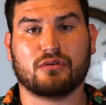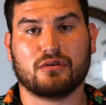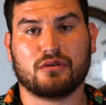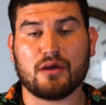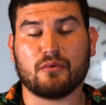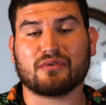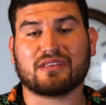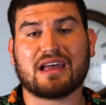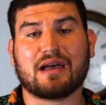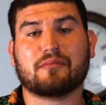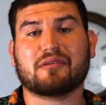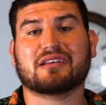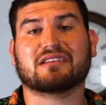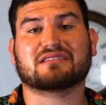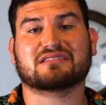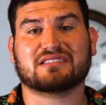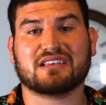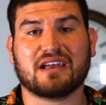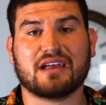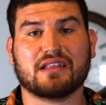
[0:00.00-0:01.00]
And with that being
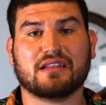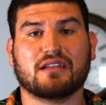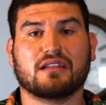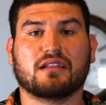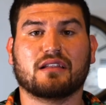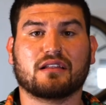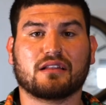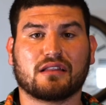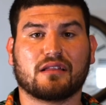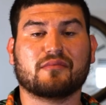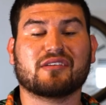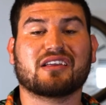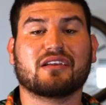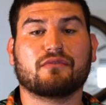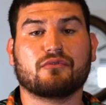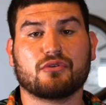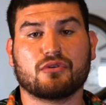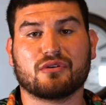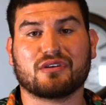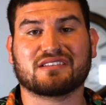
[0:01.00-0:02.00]
said, let me
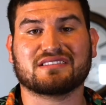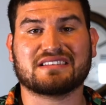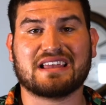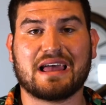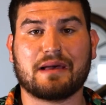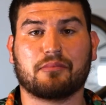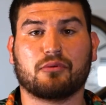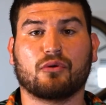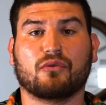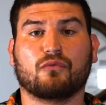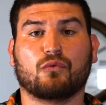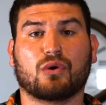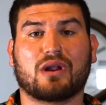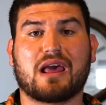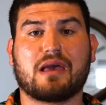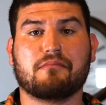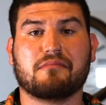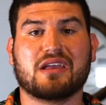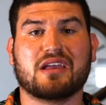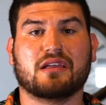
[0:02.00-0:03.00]
give you an example of what
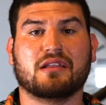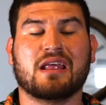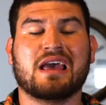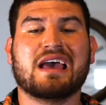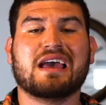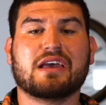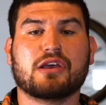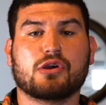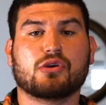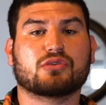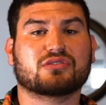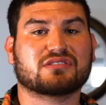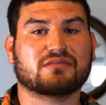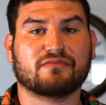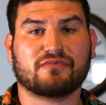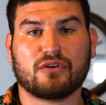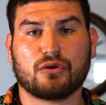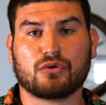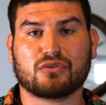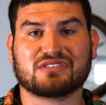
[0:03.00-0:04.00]
I mean. Here's some
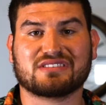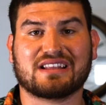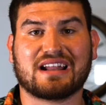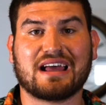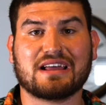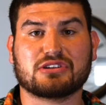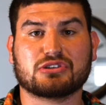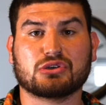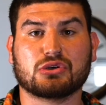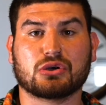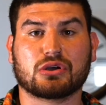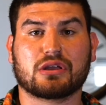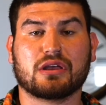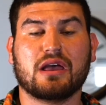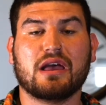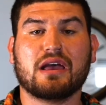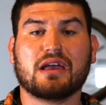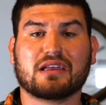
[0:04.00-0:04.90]
photos that I took.